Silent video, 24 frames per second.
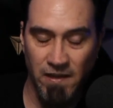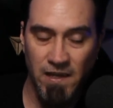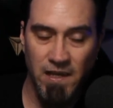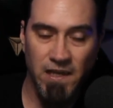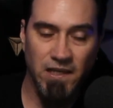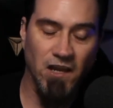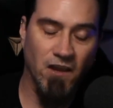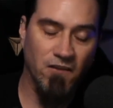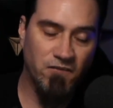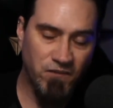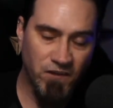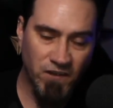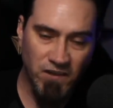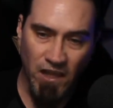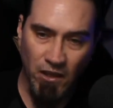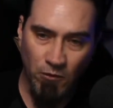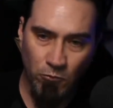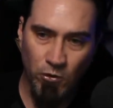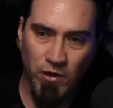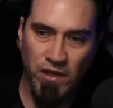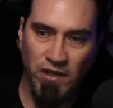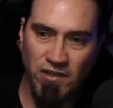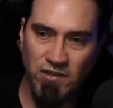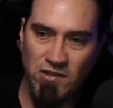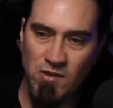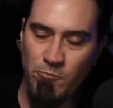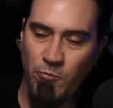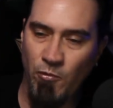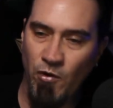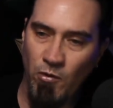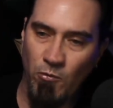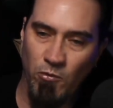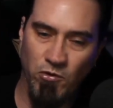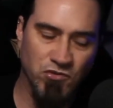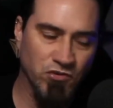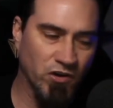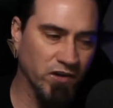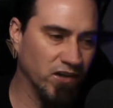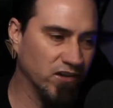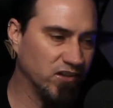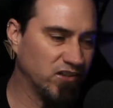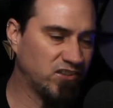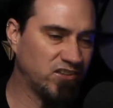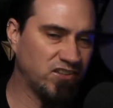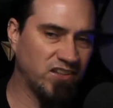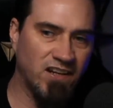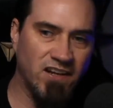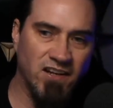And I feel like we're getting to the point where we're trying to
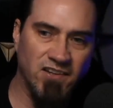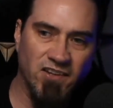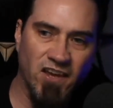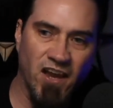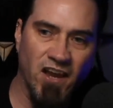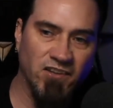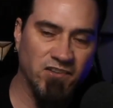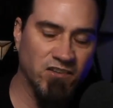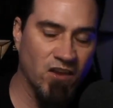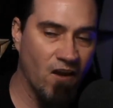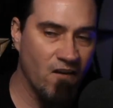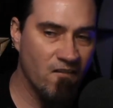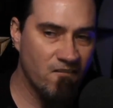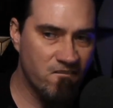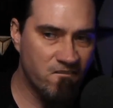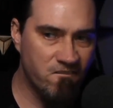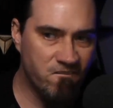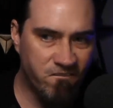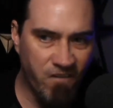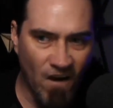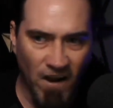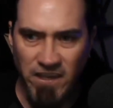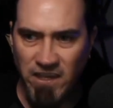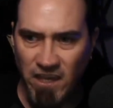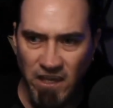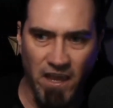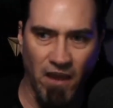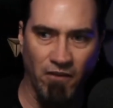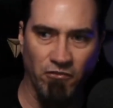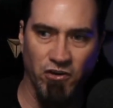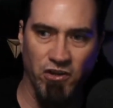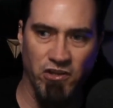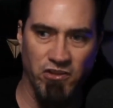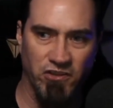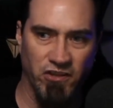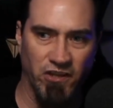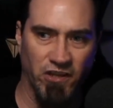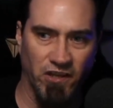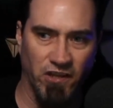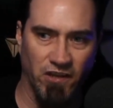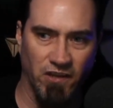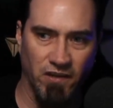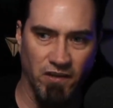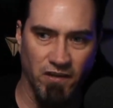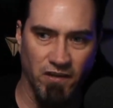sanitize fucking everything.